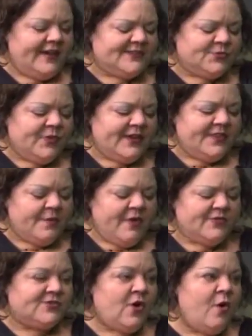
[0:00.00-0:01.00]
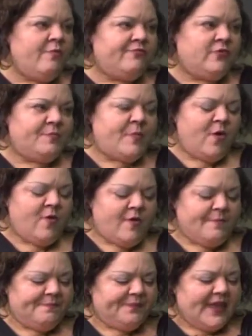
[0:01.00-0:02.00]
it's really the most hopeful
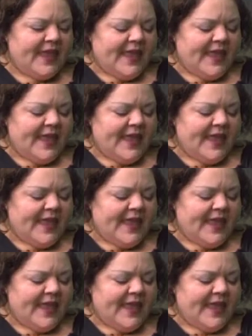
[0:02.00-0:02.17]
poem